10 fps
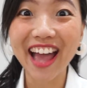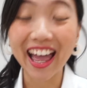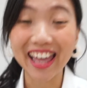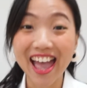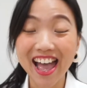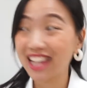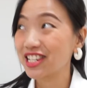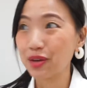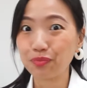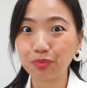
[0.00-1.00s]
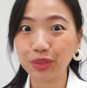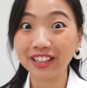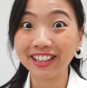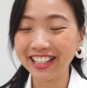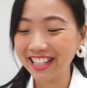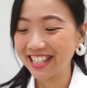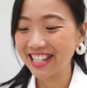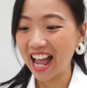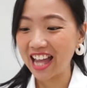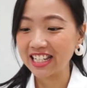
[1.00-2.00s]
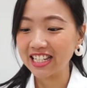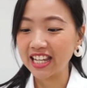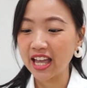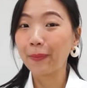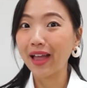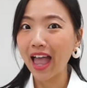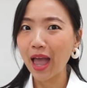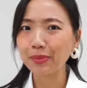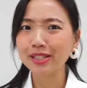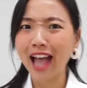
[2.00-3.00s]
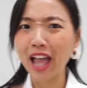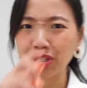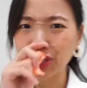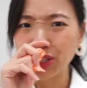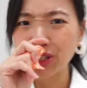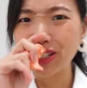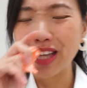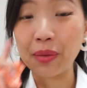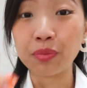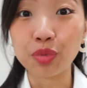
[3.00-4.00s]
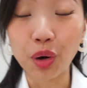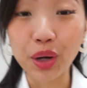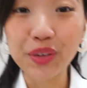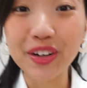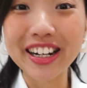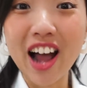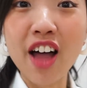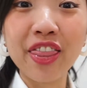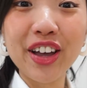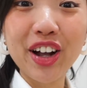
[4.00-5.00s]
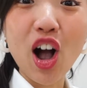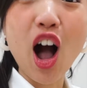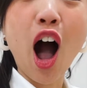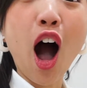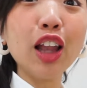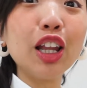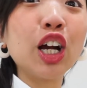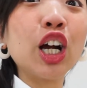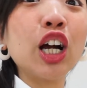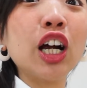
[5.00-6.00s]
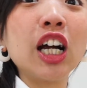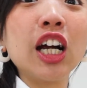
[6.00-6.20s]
I had a brilliant idea. Perhaps I should embroider it on the collar.